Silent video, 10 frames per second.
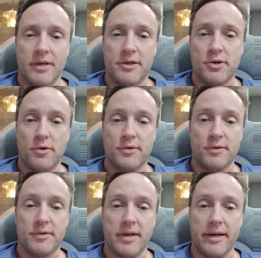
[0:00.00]
And
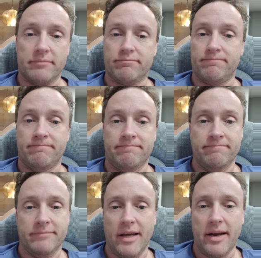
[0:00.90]
Joseph's like,
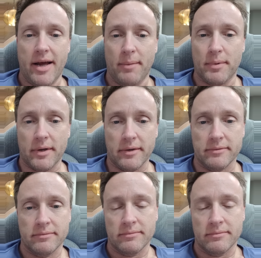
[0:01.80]
not happening.